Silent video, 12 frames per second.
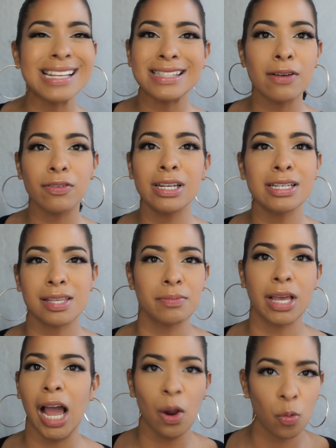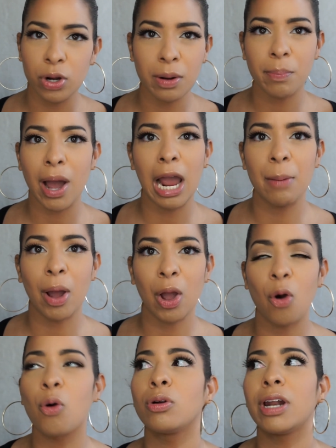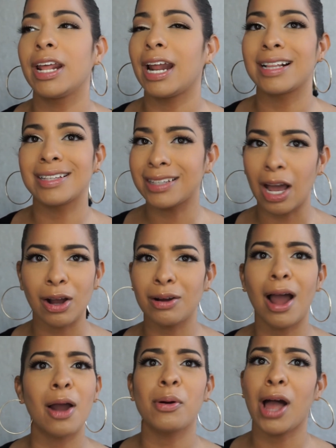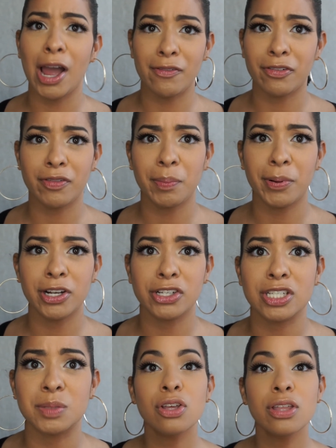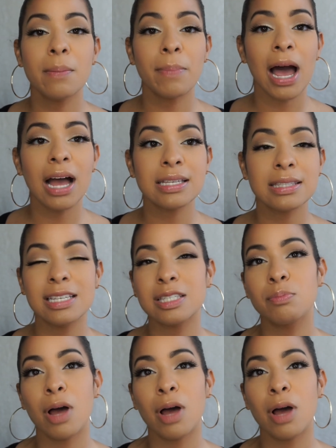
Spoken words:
It's definitely something I wouldn't buy on my own, and I doubt I will ever repurchase. So the box this